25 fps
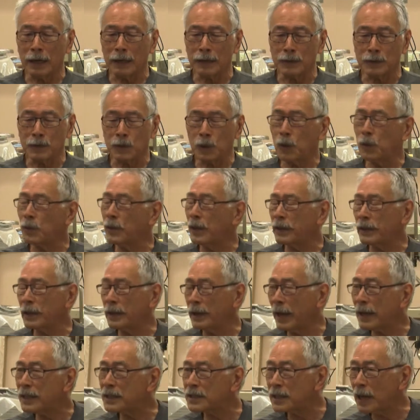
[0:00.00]
So that the
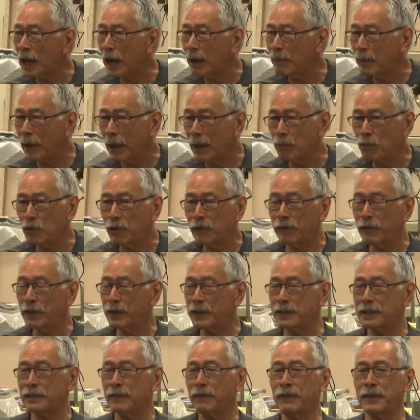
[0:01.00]
next time they
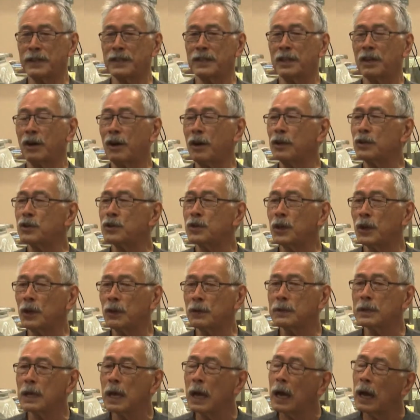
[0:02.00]
visit artist
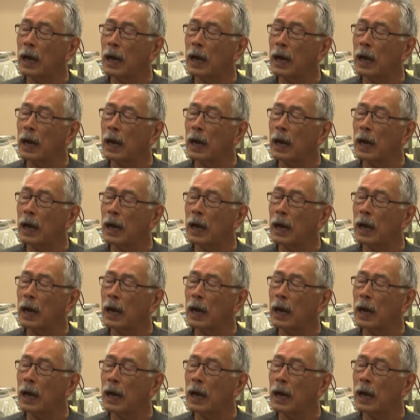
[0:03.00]
studios,